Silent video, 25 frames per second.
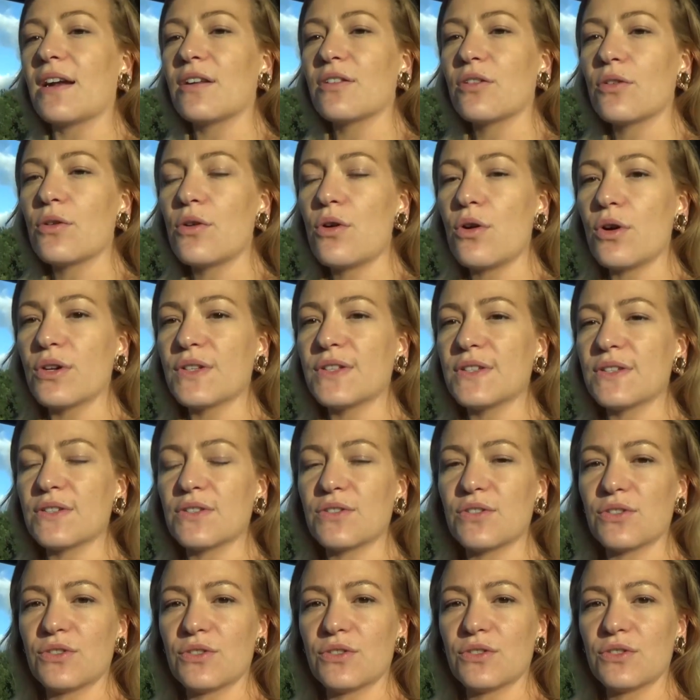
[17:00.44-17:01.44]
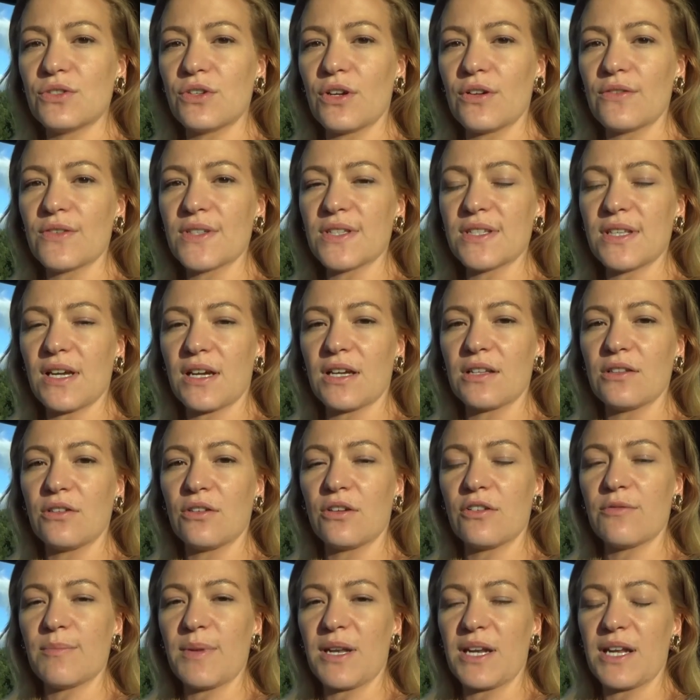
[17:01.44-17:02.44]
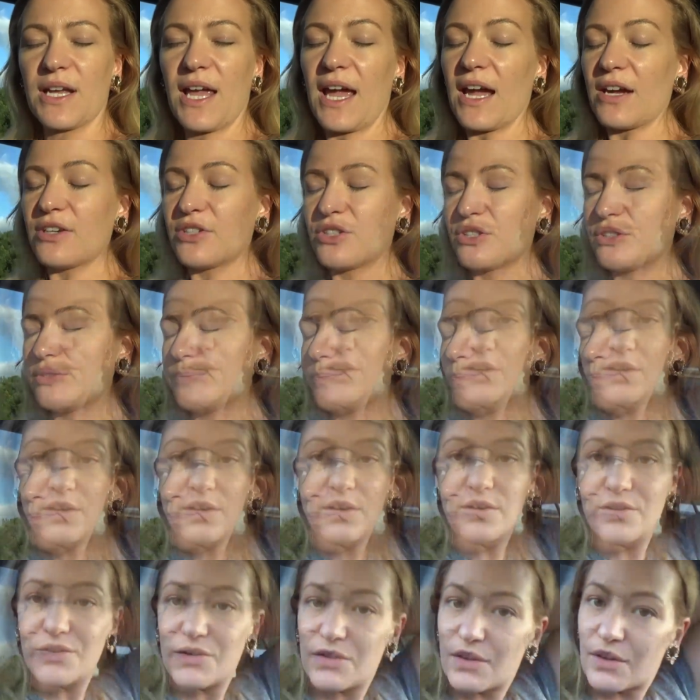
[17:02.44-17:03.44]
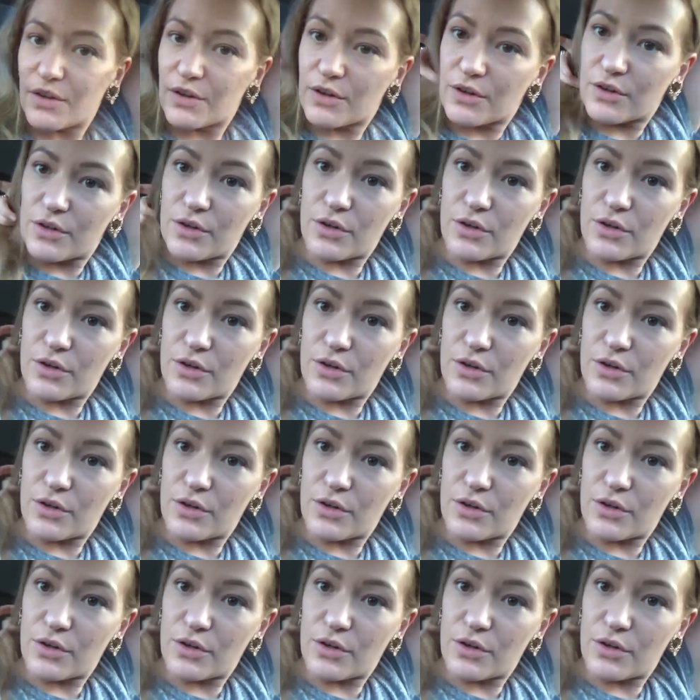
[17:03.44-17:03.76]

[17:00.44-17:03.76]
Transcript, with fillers: at the horses to do Nova's second lot of medication. So